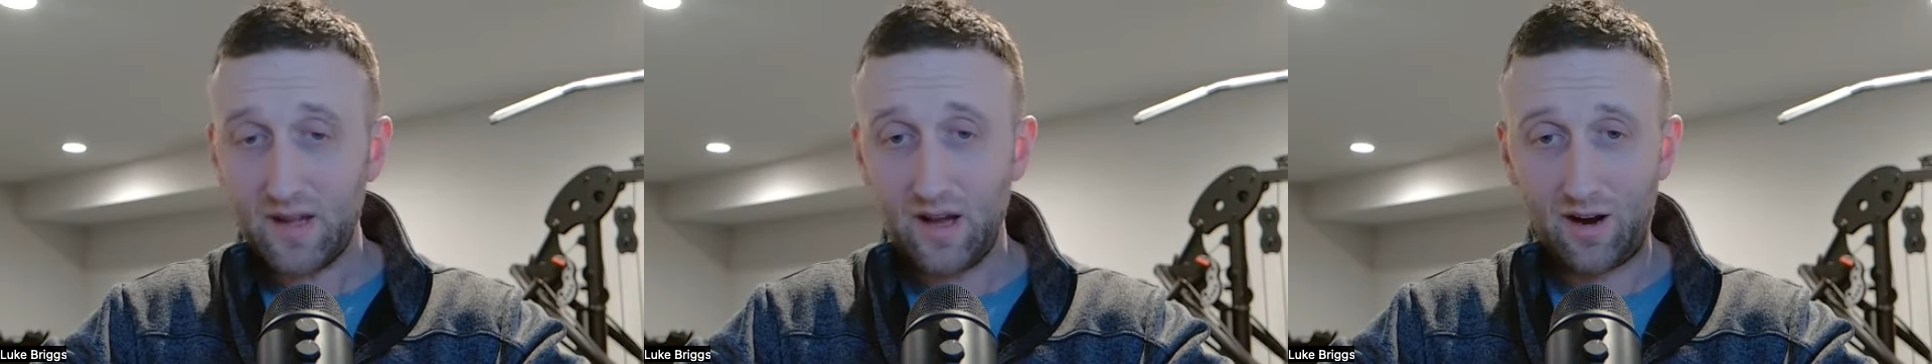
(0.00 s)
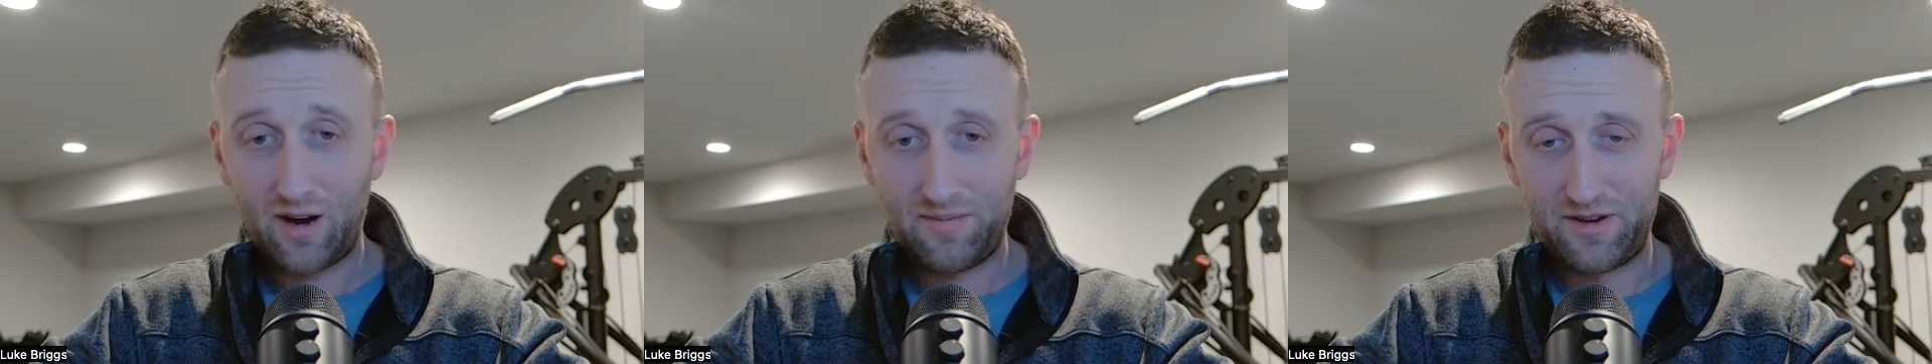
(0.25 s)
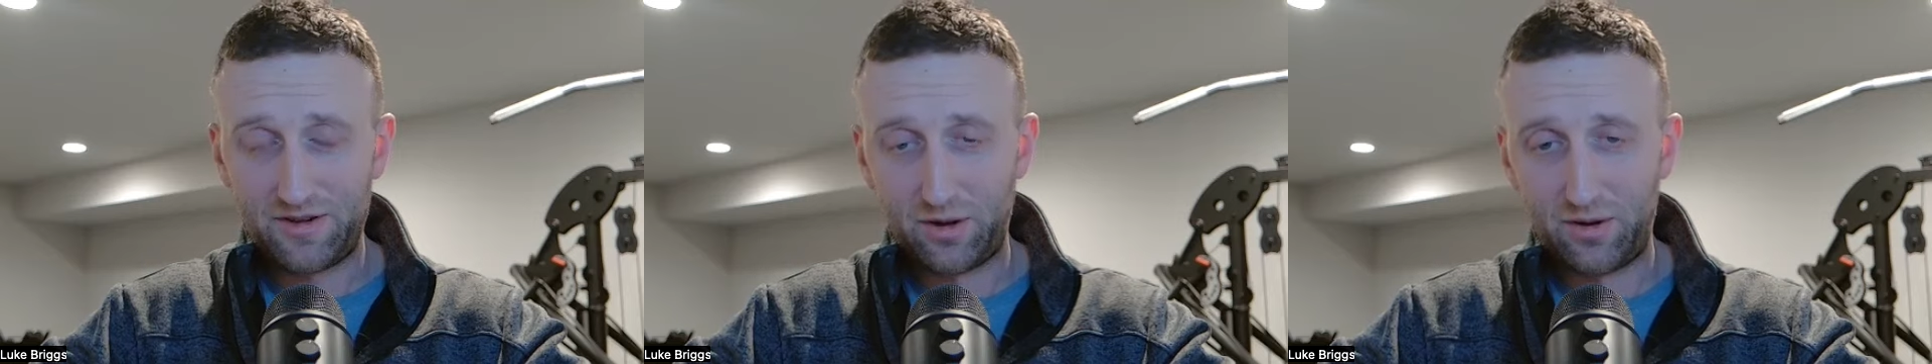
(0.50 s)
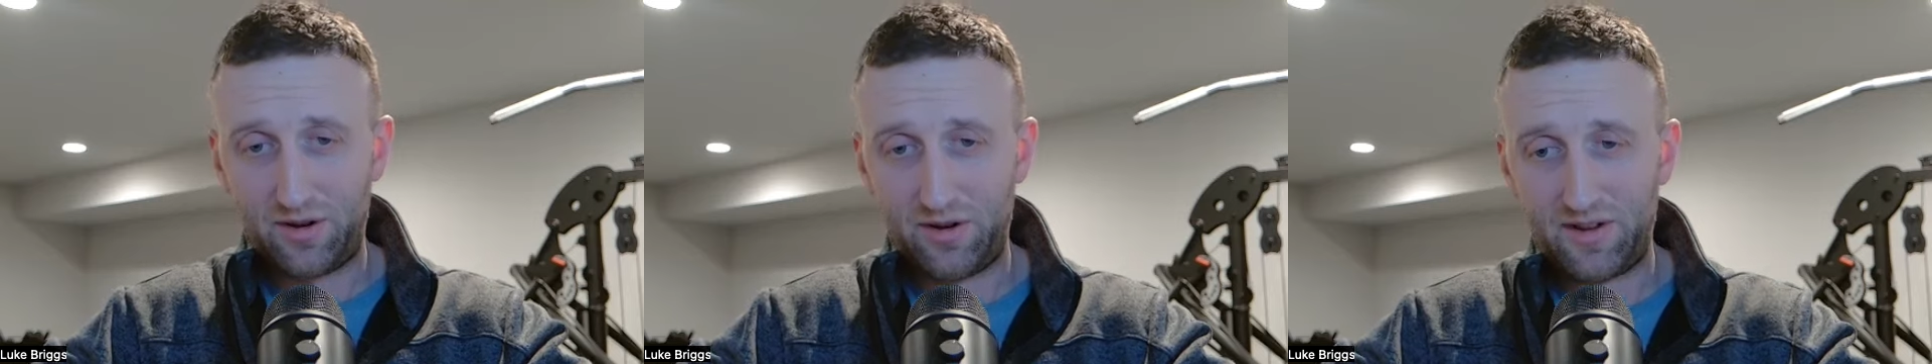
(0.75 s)

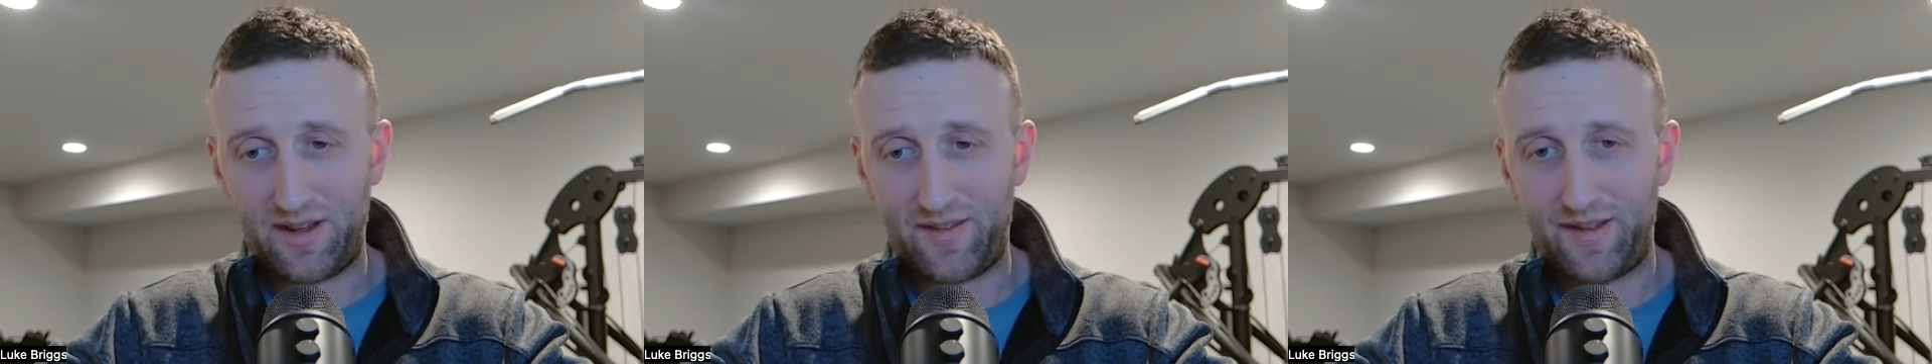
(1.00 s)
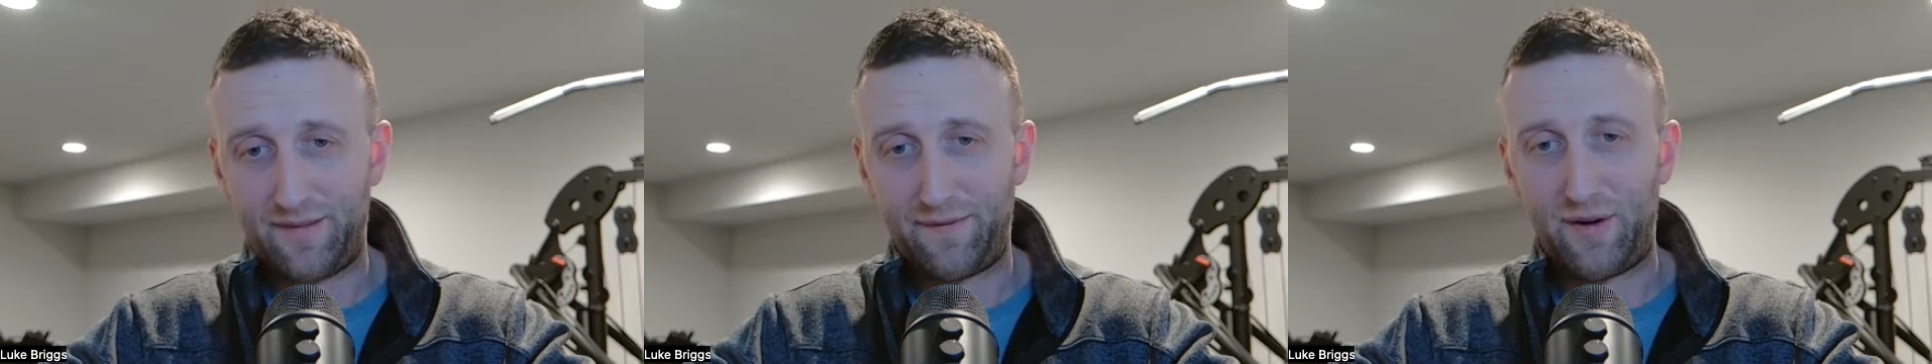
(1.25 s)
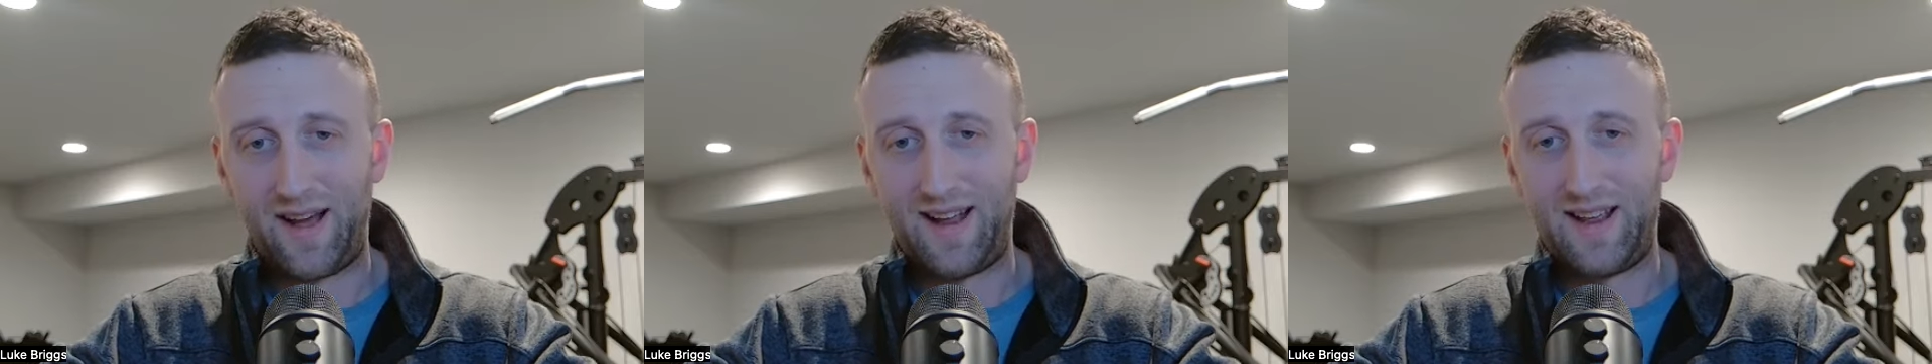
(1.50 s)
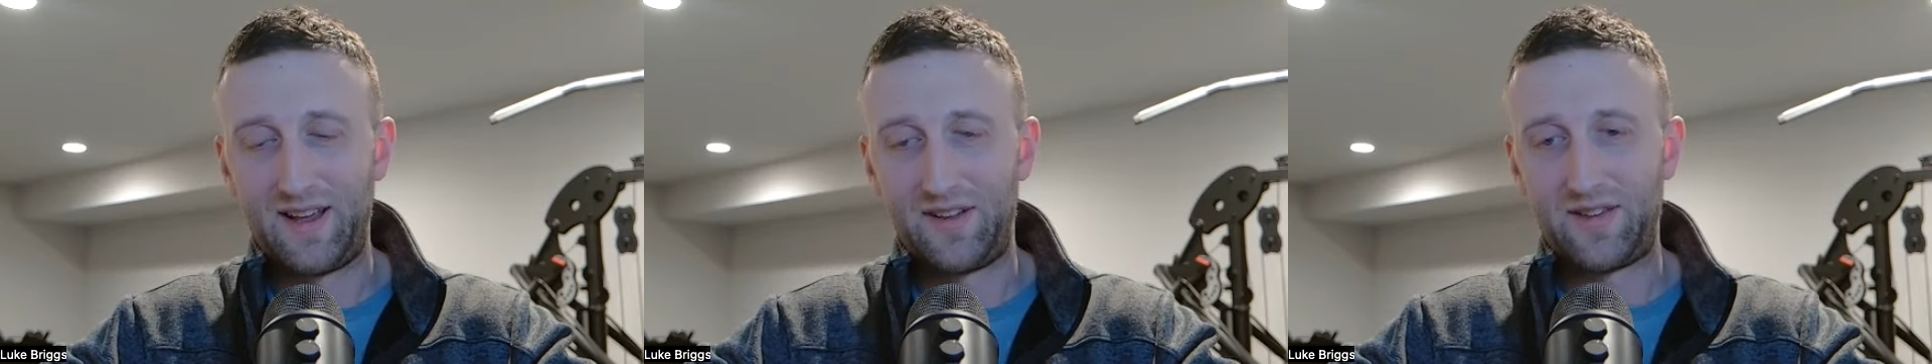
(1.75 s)
And then
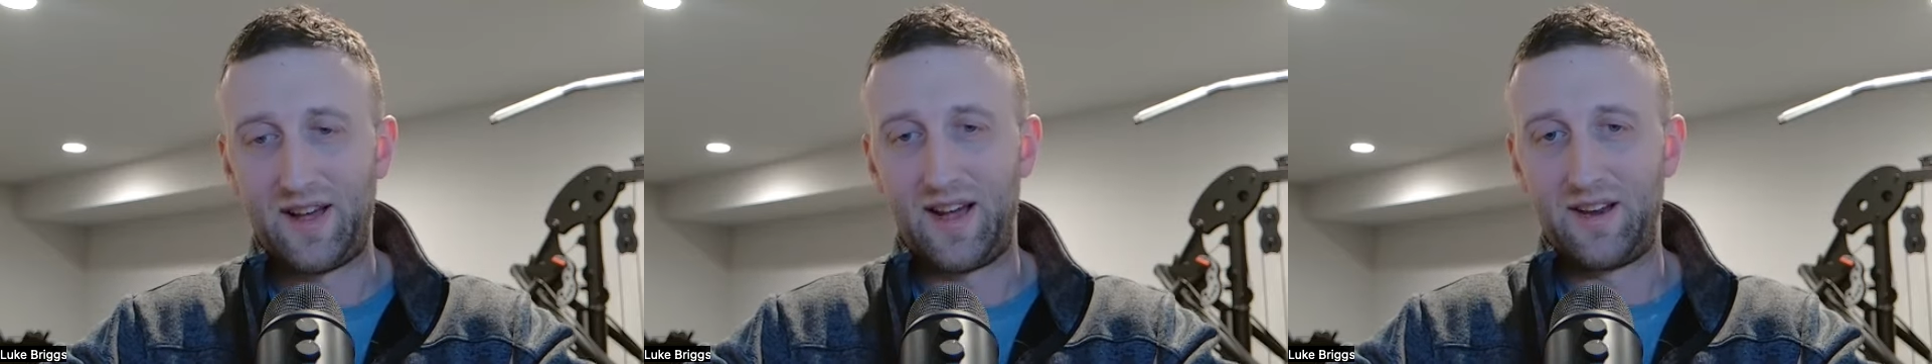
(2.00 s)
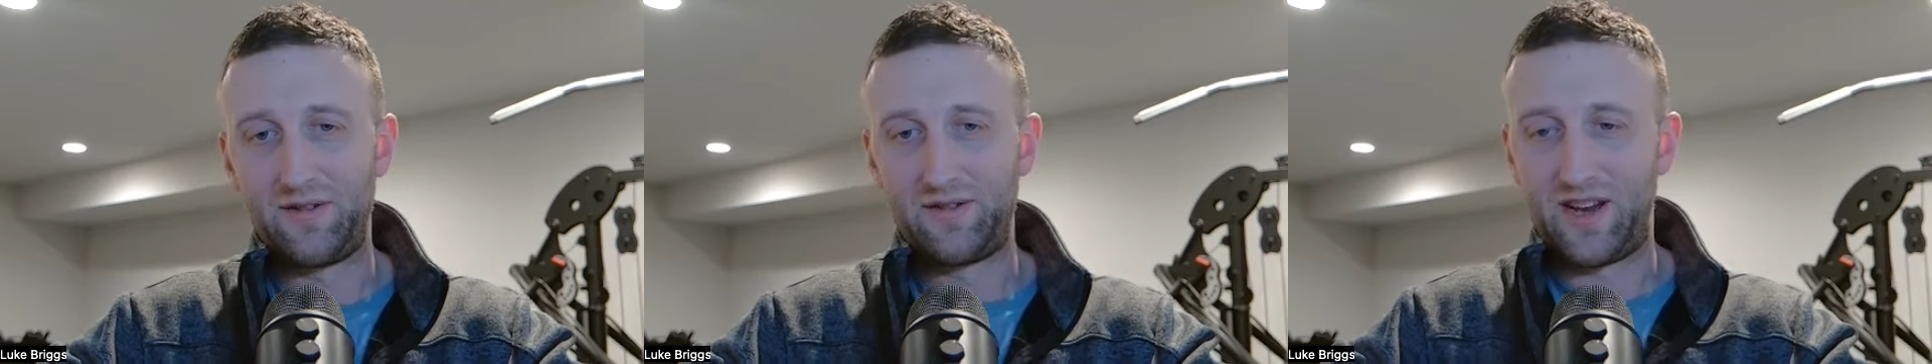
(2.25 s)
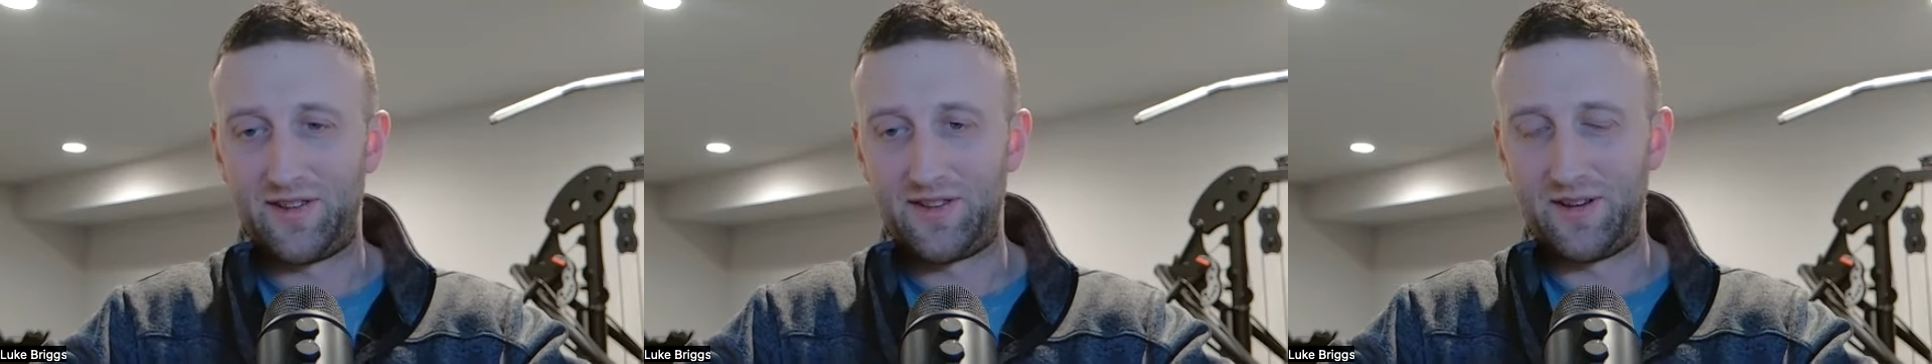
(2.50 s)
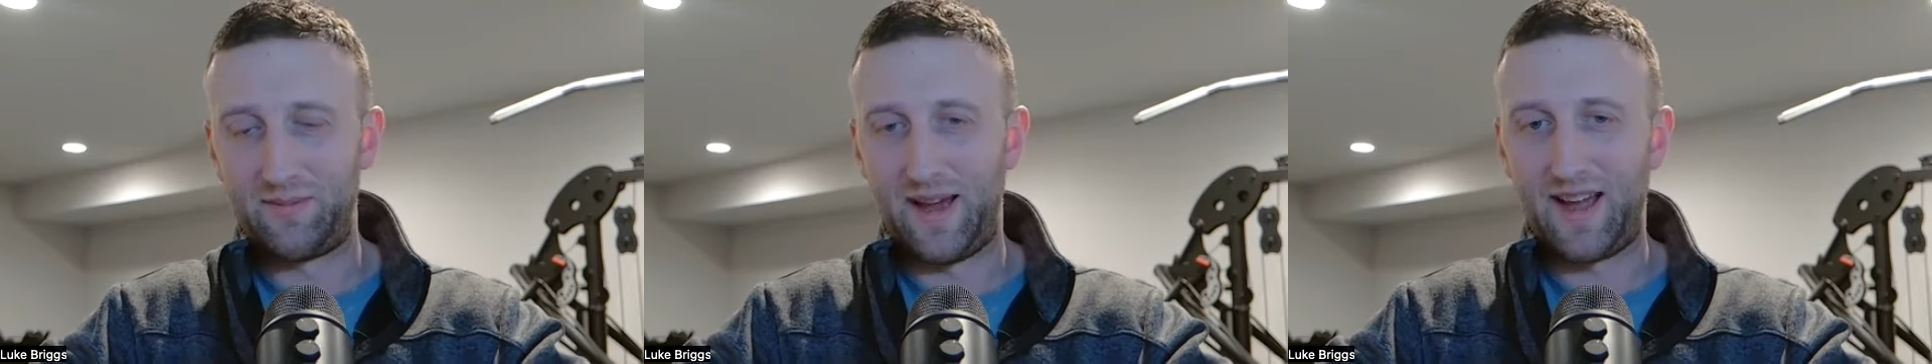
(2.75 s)
Fridays, I do
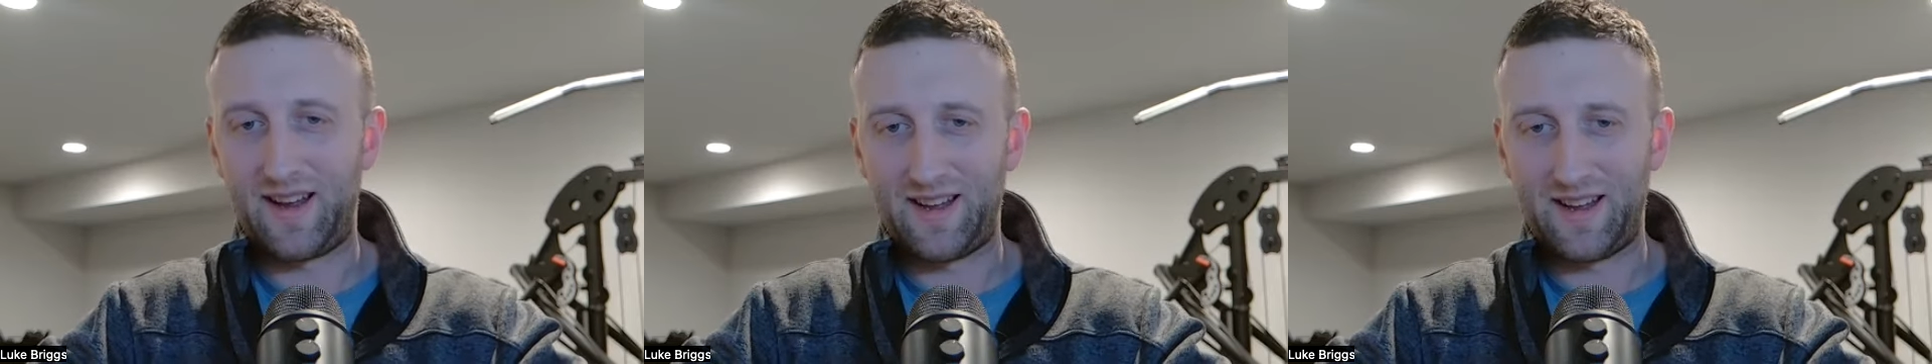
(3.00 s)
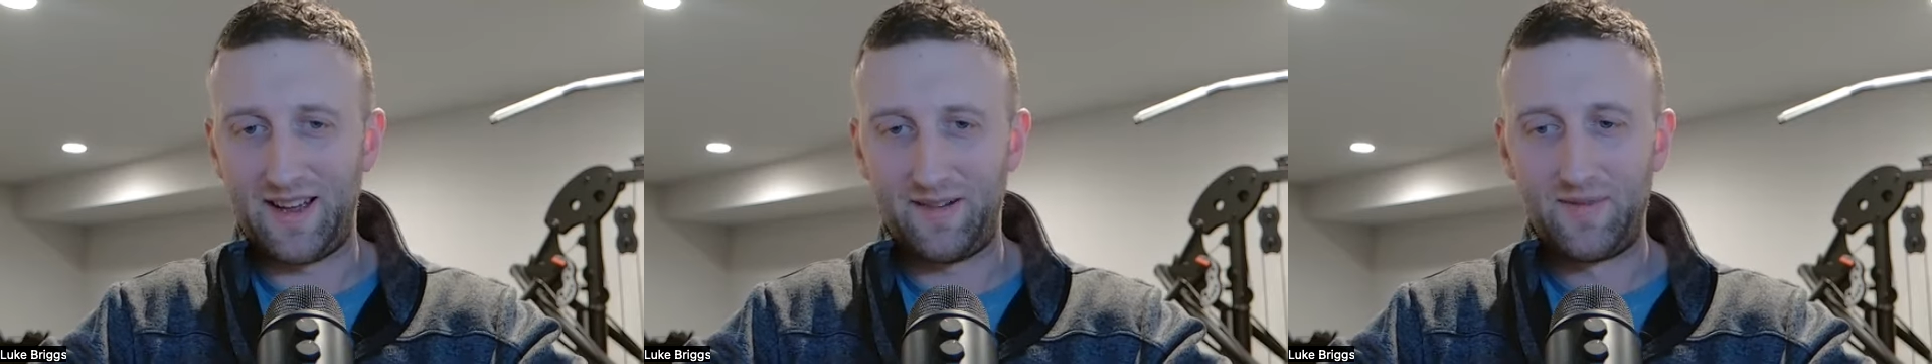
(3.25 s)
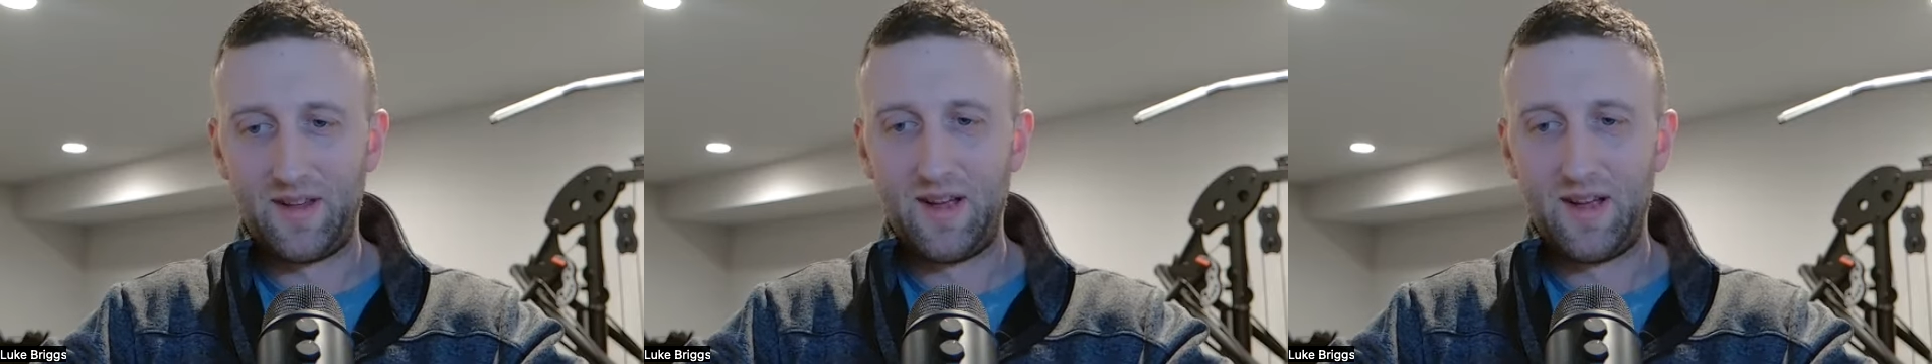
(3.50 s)
chest and back again.